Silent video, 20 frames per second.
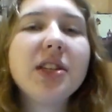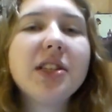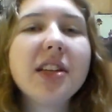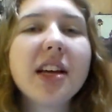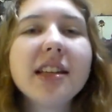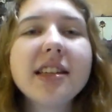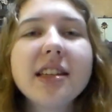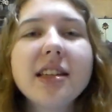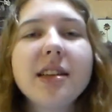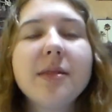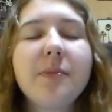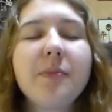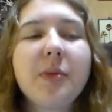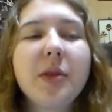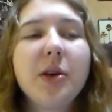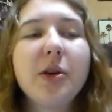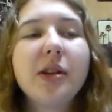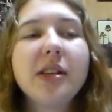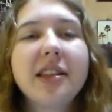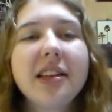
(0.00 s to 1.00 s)
she doesn't.
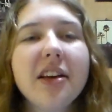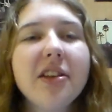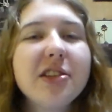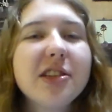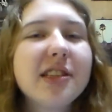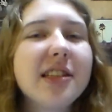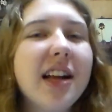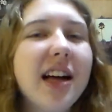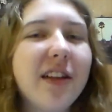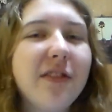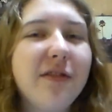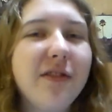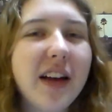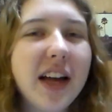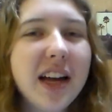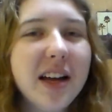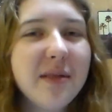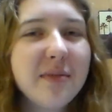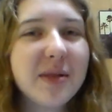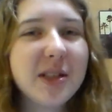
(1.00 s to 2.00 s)
You can tell she's not a
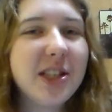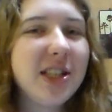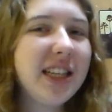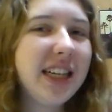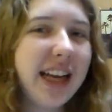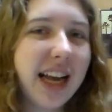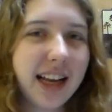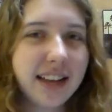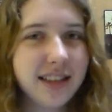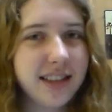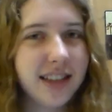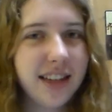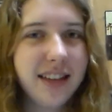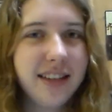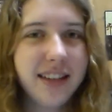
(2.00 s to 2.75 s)
fan, but she gets